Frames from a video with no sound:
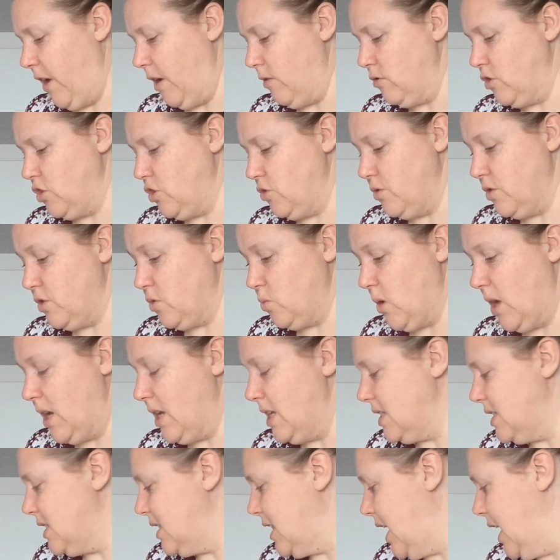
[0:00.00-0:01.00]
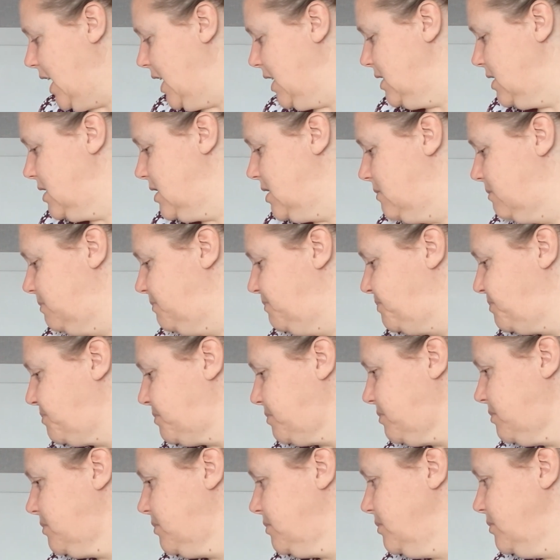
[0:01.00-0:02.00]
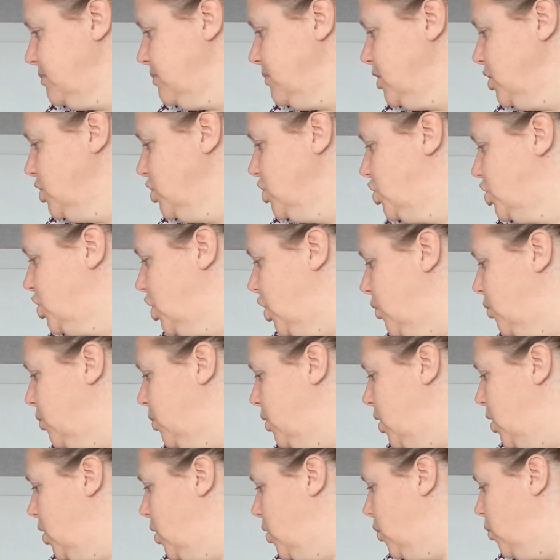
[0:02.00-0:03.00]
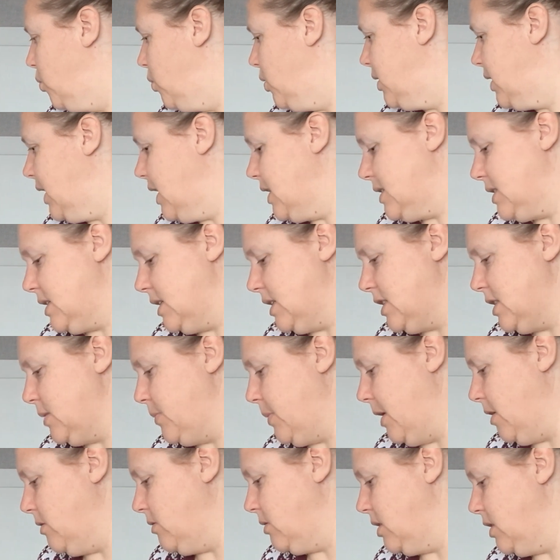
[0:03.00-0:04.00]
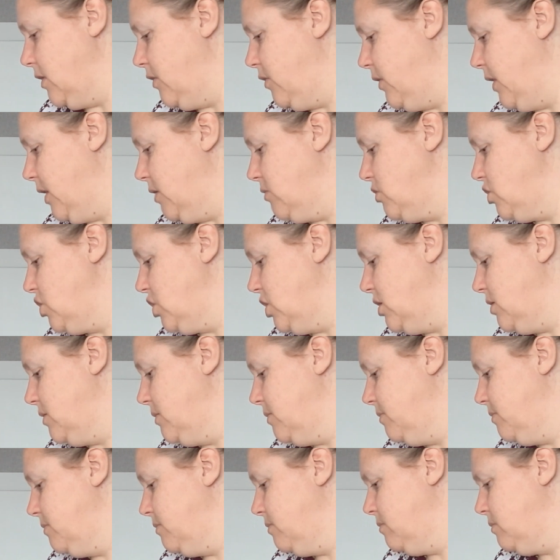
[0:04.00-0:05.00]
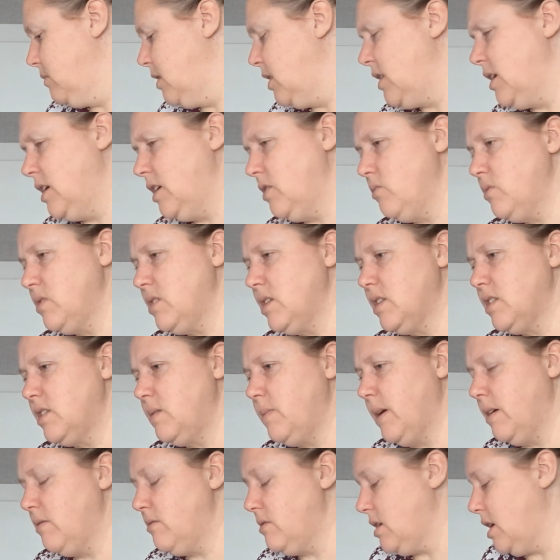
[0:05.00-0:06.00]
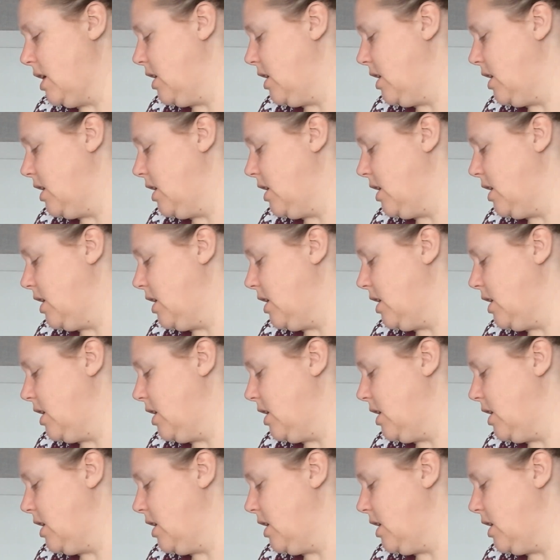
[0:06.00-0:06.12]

voucher as well as that. So with that £60 gift voucher, I think it was £60,